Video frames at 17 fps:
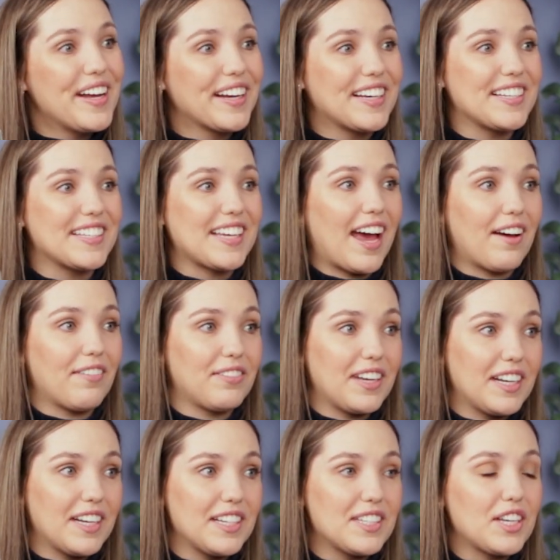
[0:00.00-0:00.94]
because
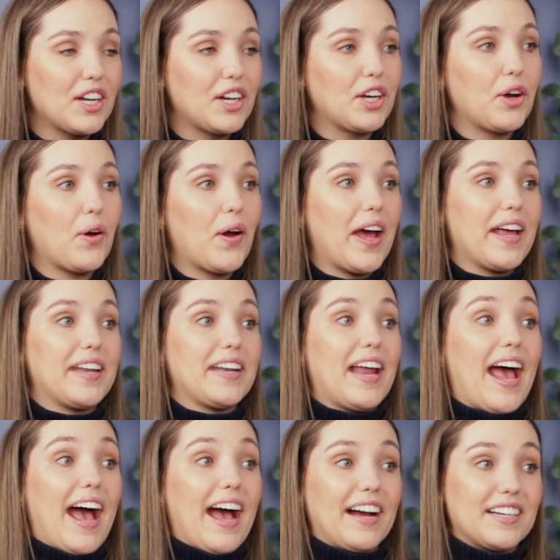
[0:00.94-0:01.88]
caffeine is going to go ahead
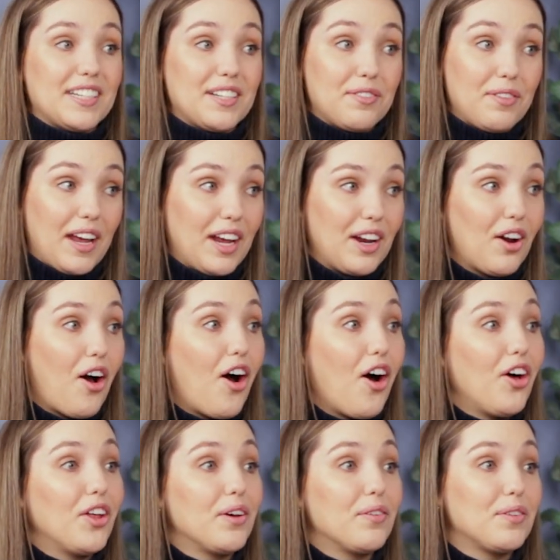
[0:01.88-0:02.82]
and activate
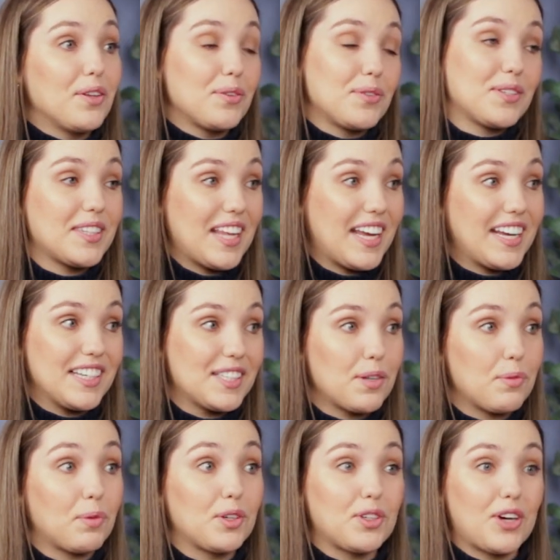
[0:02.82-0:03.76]
all of those things
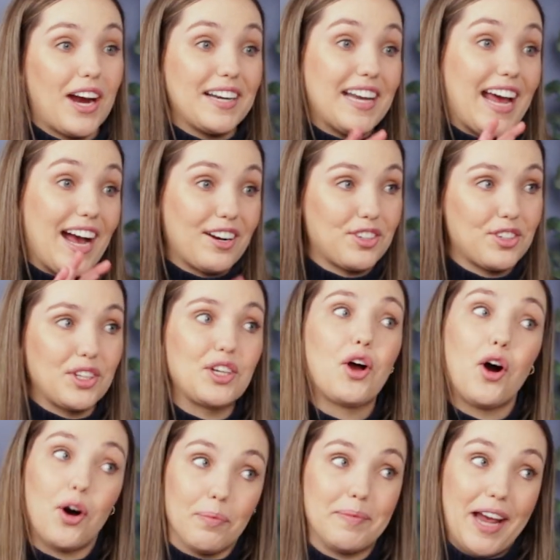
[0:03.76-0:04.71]
that we're trying to actually
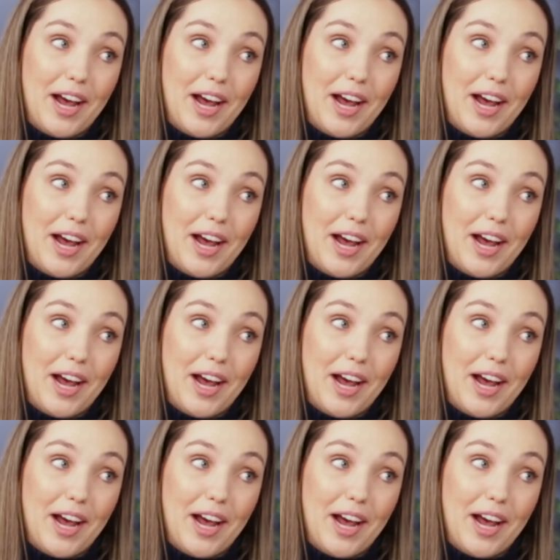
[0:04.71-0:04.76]
calm